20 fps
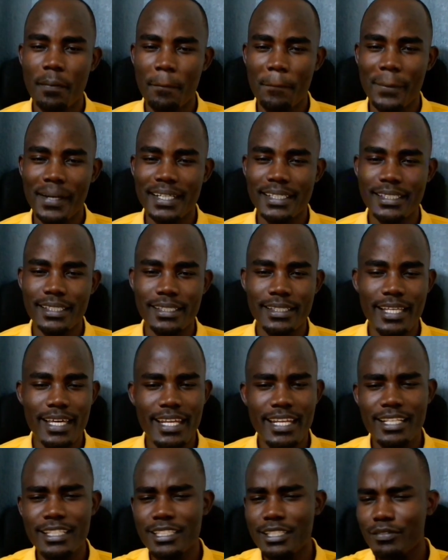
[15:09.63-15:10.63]
but they're
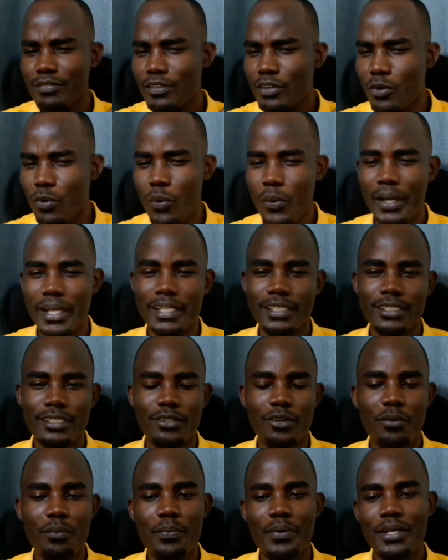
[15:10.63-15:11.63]
relatively quiet
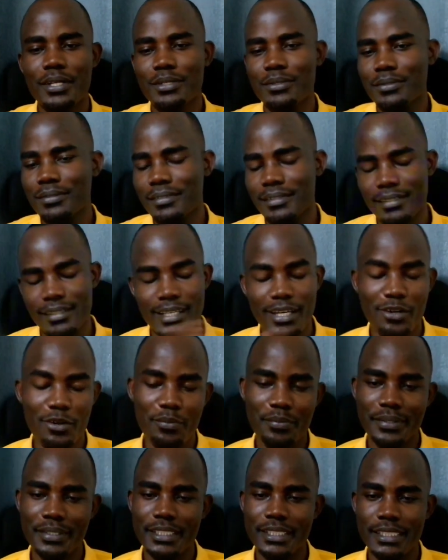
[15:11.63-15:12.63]
compared to their
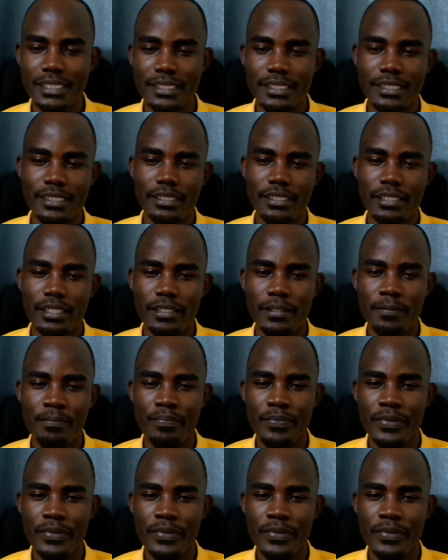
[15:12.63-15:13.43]
competitors. Yeah.